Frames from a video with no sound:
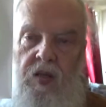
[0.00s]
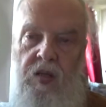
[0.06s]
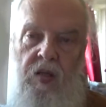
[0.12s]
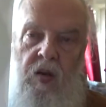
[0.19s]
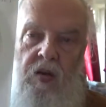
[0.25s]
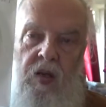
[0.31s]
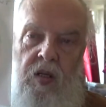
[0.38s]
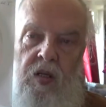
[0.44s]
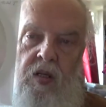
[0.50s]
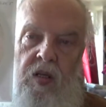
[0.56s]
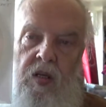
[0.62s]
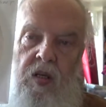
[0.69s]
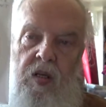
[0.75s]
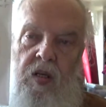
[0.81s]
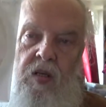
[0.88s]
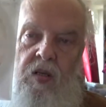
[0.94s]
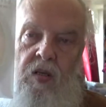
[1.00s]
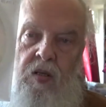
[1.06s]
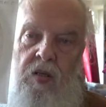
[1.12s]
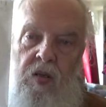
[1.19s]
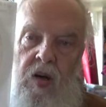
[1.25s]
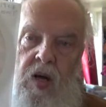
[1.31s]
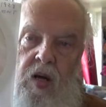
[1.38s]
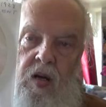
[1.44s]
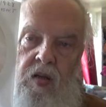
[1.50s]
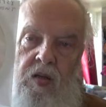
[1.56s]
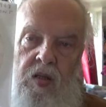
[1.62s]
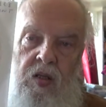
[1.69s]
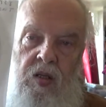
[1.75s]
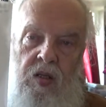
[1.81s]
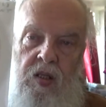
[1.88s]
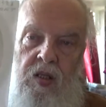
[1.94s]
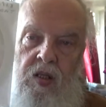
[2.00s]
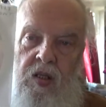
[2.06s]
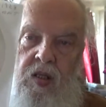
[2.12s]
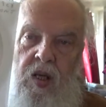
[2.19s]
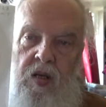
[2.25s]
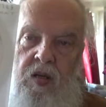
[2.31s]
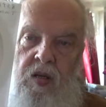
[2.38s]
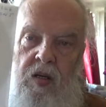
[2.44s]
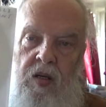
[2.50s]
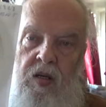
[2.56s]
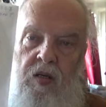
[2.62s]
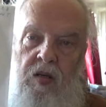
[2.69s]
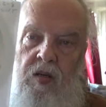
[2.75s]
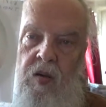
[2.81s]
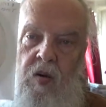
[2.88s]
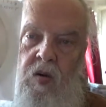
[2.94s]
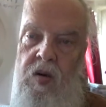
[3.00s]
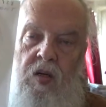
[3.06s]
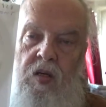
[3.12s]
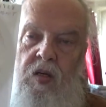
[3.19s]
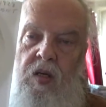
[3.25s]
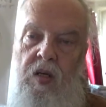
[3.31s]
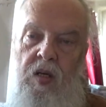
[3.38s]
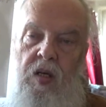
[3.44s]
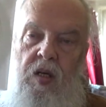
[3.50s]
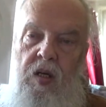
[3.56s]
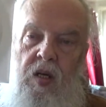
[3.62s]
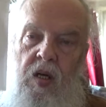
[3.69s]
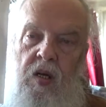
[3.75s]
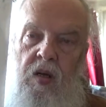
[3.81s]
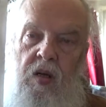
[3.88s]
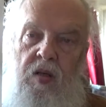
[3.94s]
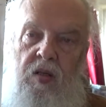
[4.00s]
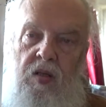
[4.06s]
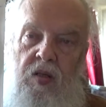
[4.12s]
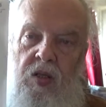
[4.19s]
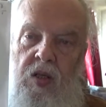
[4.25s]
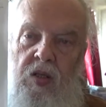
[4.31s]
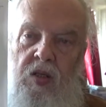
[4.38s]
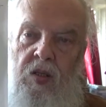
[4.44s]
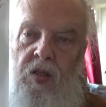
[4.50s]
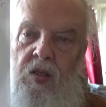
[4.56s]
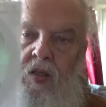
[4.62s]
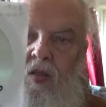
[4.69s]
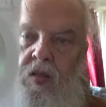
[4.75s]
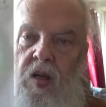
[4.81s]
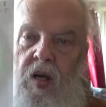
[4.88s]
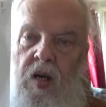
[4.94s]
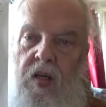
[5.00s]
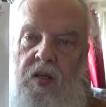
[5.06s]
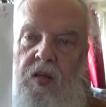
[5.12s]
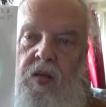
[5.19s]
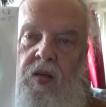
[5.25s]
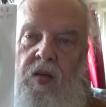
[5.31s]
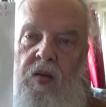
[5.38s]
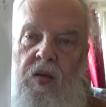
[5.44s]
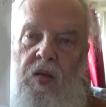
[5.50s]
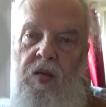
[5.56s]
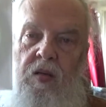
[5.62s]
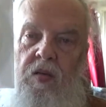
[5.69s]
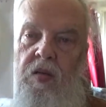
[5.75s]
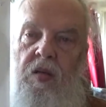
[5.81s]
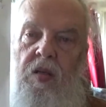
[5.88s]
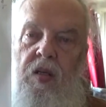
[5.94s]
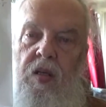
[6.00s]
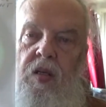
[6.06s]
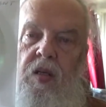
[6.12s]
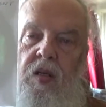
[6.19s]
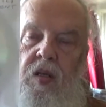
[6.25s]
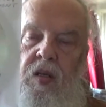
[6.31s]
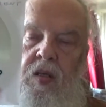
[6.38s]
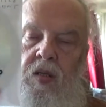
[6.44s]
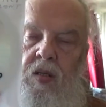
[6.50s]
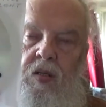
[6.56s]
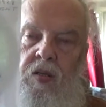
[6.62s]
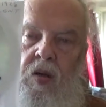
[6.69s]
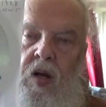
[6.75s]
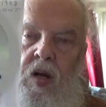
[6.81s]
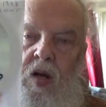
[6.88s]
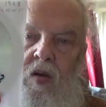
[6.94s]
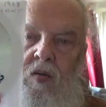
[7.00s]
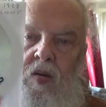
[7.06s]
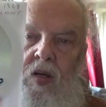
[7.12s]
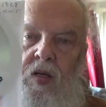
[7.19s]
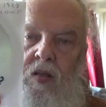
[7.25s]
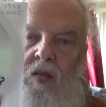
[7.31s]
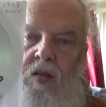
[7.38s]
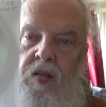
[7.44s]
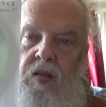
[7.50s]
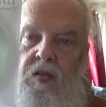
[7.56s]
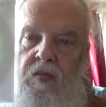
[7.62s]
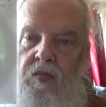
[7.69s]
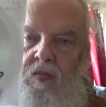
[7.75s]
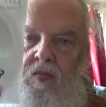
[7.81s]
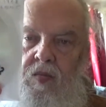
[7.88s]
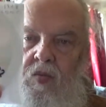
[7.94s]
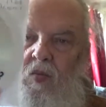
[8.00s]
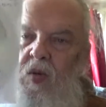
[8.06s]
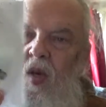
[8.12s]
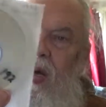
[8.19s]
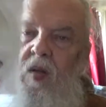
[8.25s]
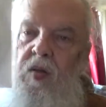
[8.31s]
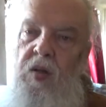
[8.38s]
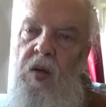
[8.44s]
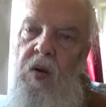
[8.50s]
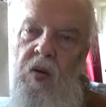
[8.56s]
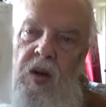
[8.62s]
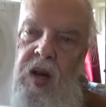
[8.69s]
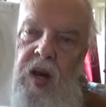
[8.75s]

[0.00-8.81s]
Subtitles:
is only the trial. She's sitting in court and all the judges are talking to her. It's a trial, right? So we all know what